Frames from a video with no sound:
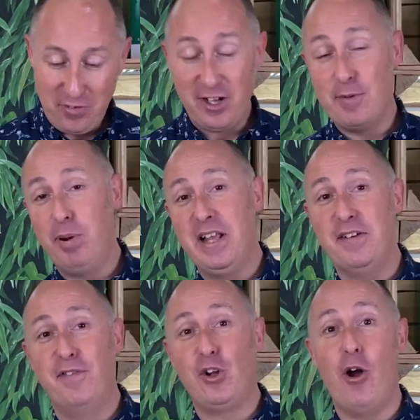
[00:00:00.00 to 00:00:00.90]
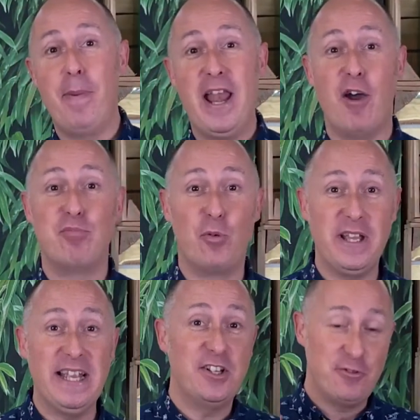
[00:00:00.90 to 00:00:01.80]
Completely forgot about it. I brought it
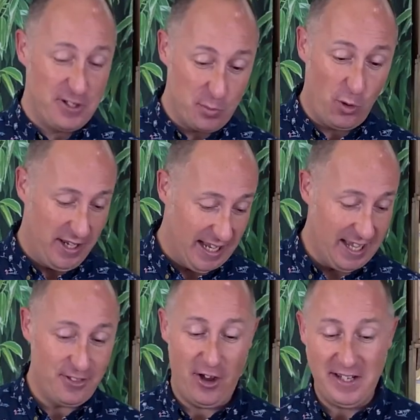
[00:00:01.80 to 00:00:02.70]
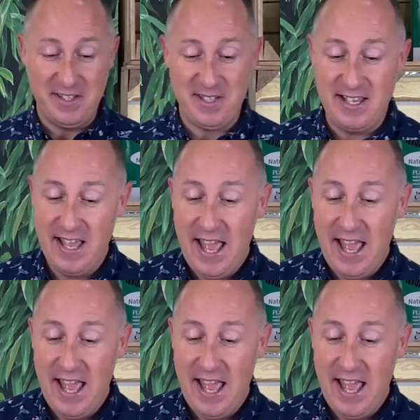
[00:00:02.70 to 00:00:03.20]
in because there isn't one here that I could see.